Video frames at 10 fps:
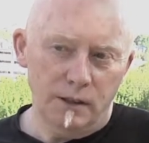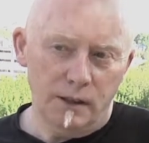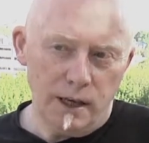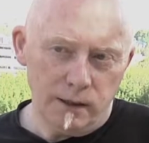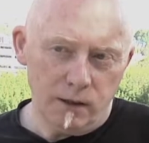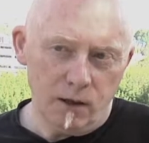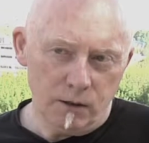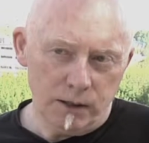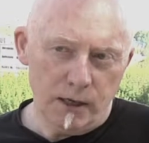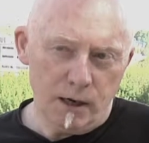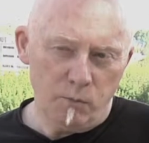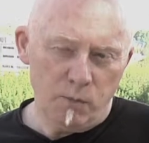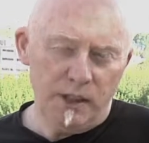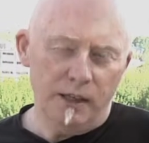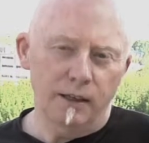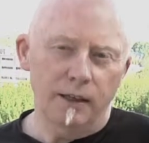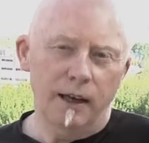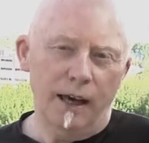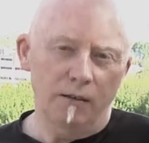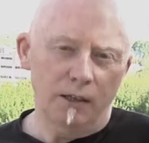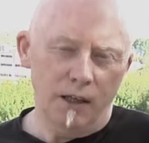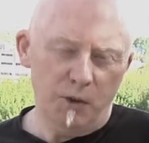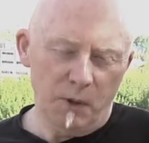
think long term, particularly nowadays,